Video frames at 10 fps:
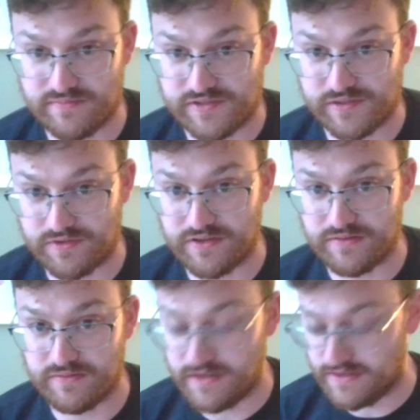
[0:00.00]
to some of
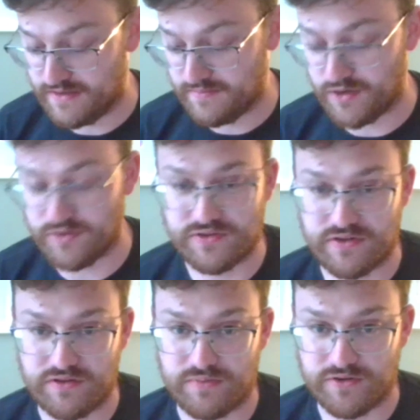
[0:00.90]
the
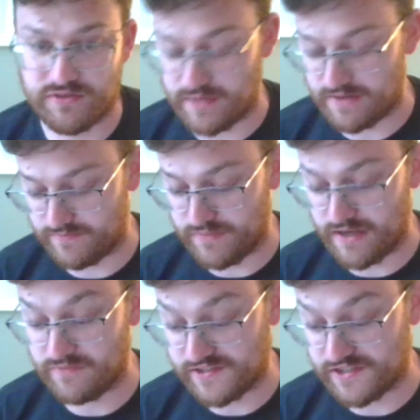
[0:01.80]
other poetry
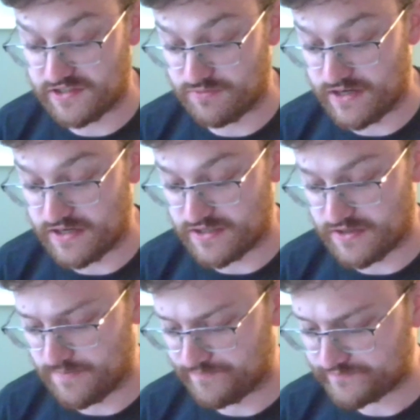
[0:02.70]
pamphlets that you'd read, you
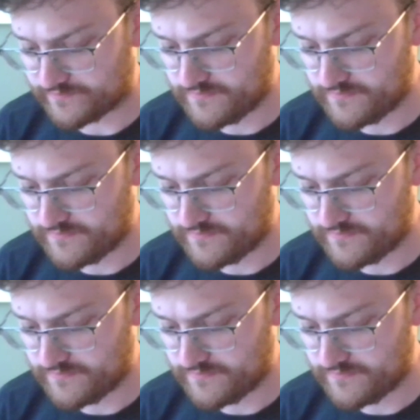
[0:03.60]
know.